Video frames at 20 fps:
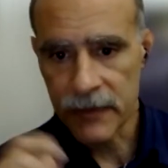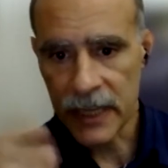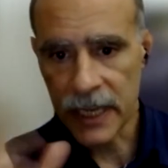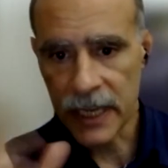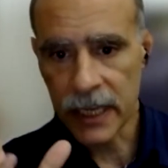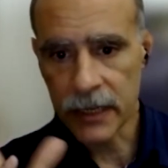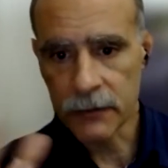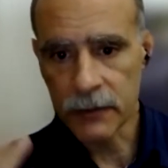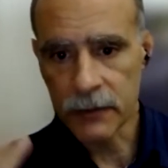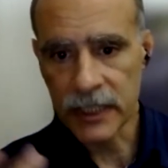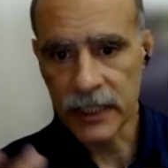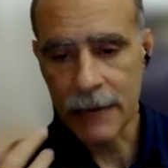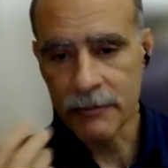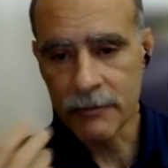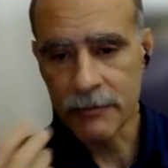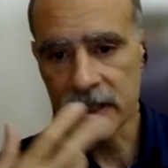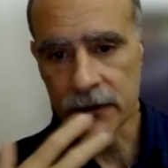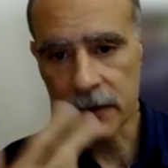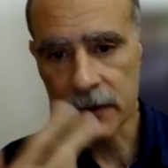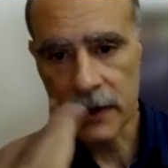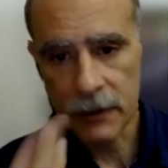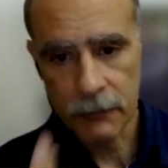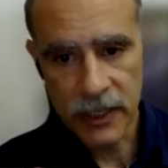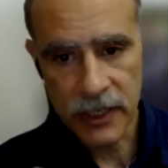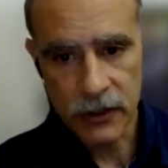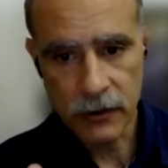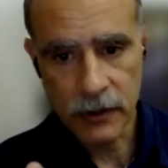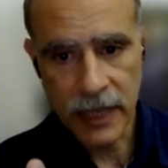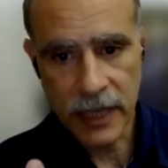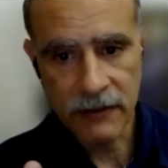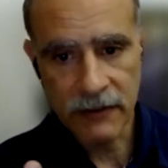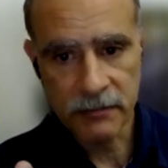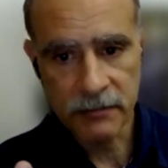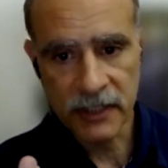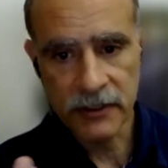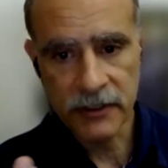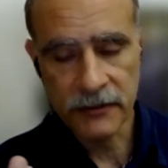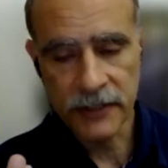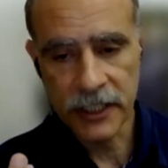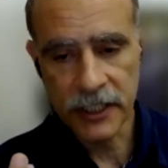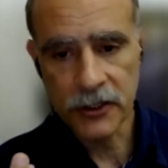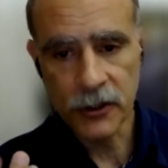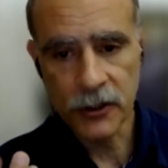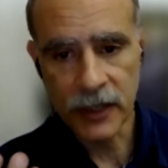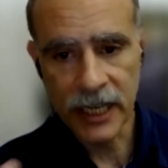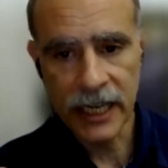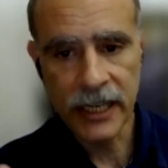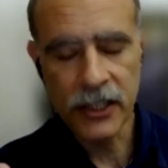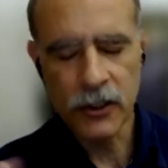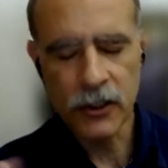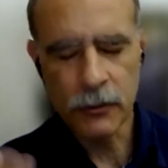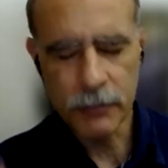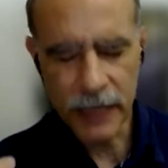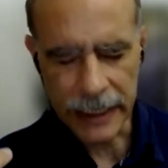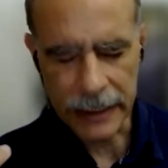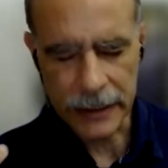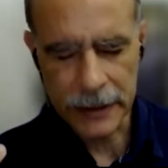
And what happens when you have a puff of air to your eye? You blink.